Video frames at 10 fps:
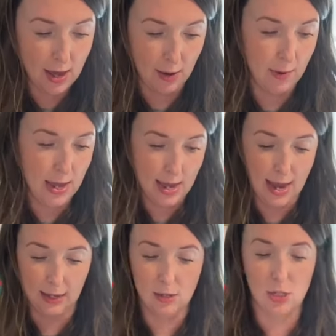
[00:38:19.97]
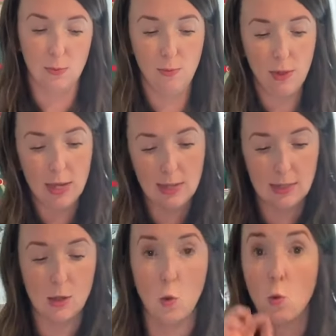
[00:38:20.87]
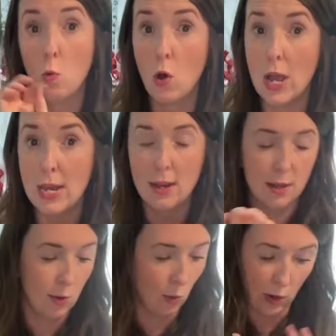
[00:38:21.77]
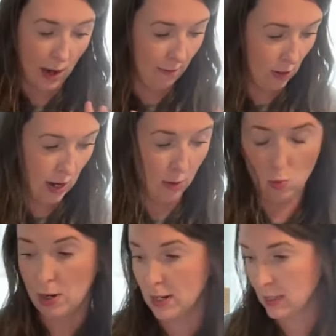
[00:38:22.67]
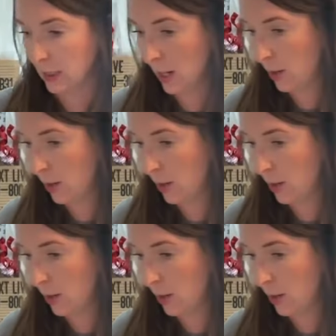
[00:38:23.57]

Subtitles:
That way I can just place one wherever I want it to